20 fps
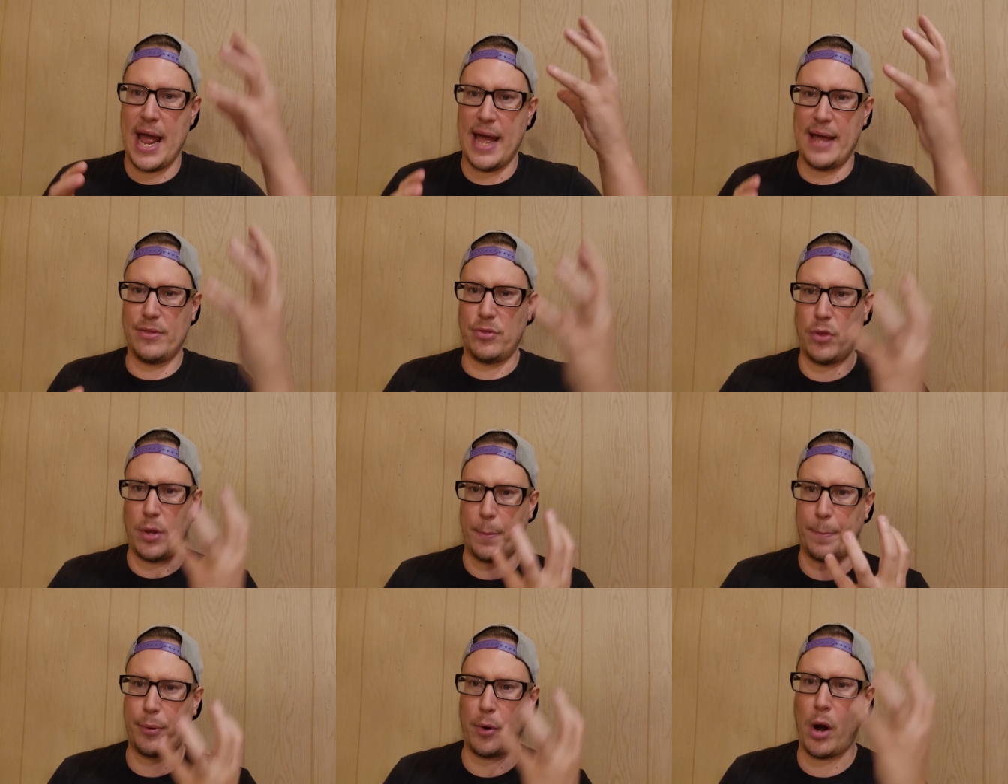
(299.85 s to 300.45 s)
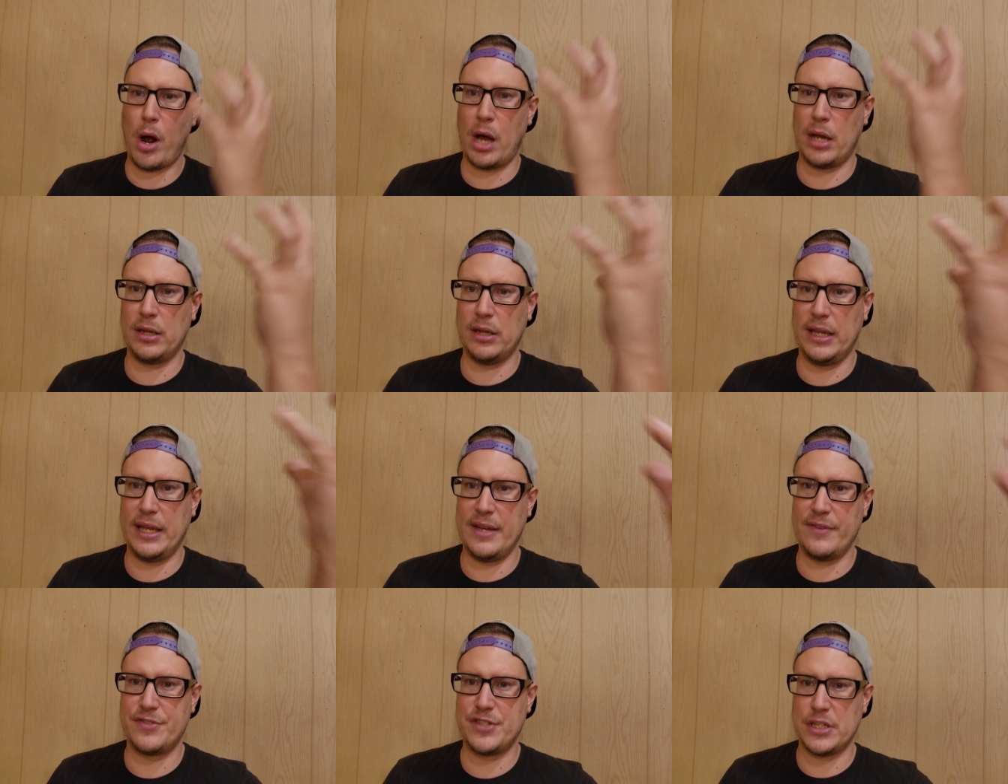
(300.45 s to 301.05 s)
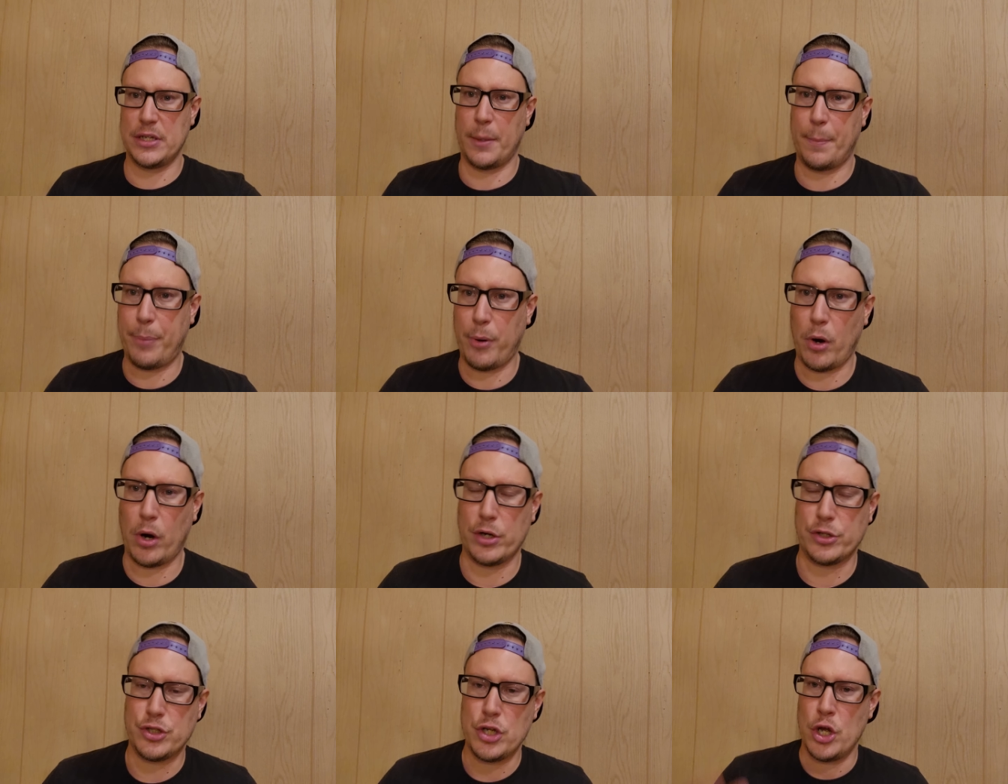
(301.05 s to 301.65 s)
And LeBron leaves and
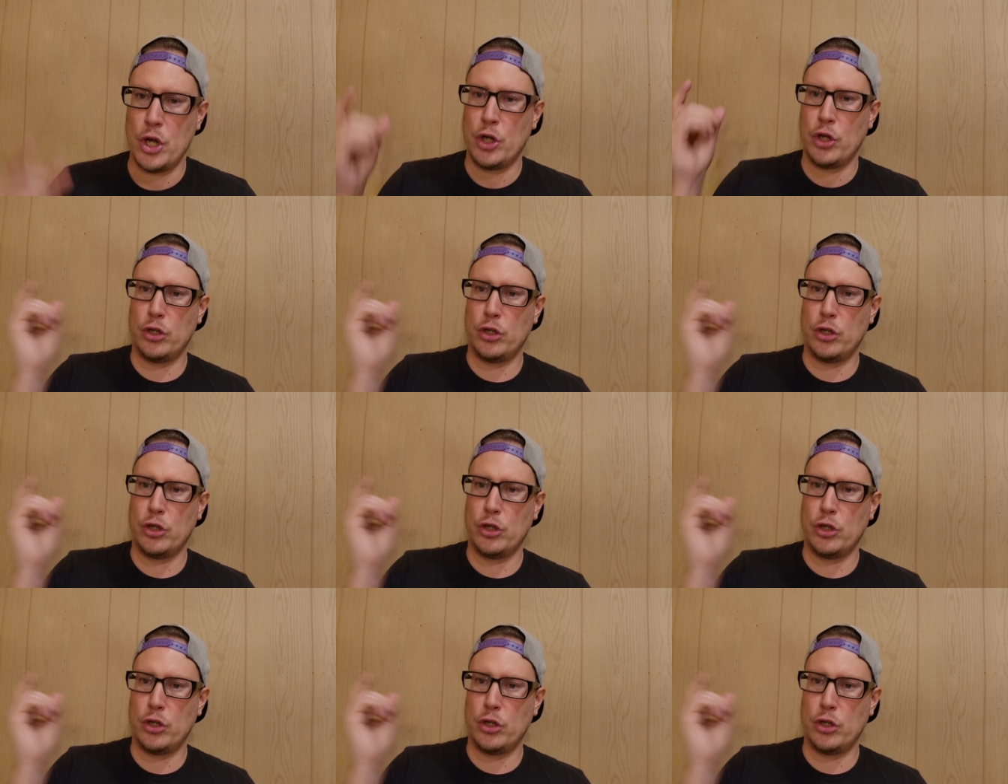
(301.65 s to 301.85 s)
departs.